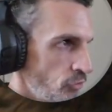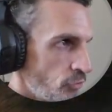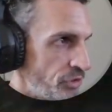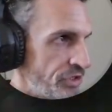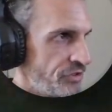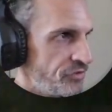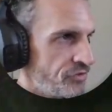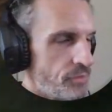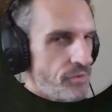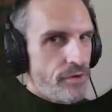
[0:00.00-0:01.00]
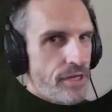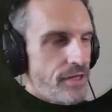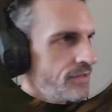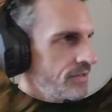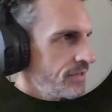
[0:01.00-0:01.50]
really
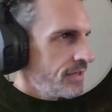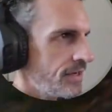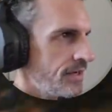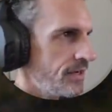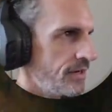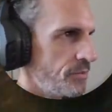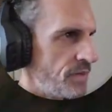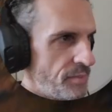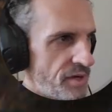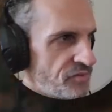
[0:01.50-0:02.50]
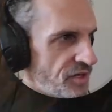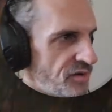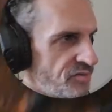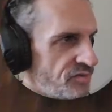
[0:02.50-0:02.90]
separated and by myself,